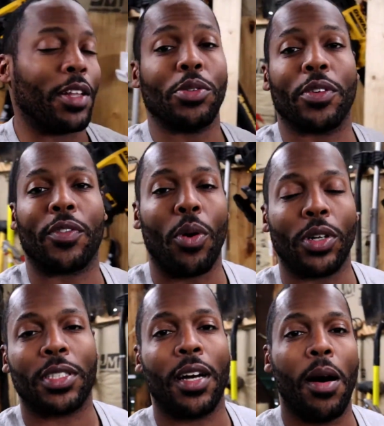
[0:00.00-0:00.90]
and those of
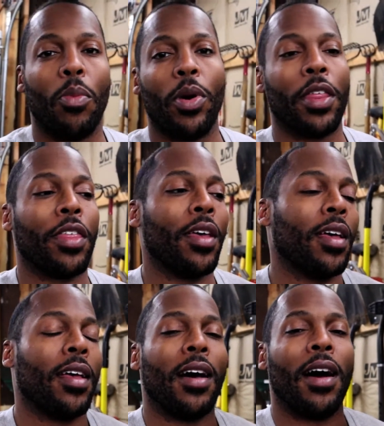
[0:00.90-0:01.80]
course come with
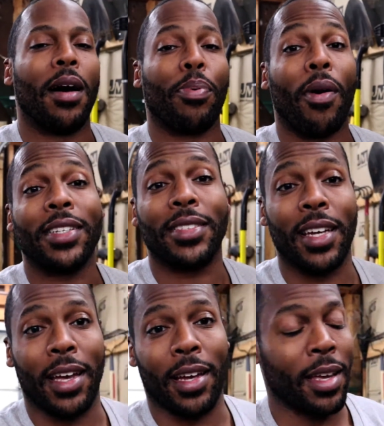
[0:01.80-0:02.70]
a price
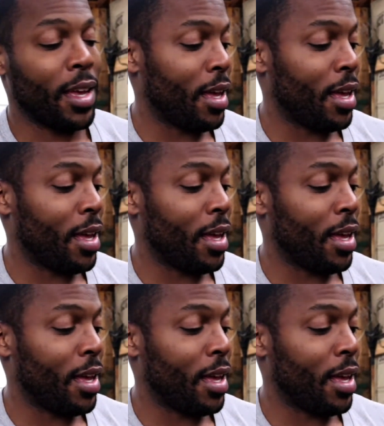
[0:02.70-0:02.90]
tag.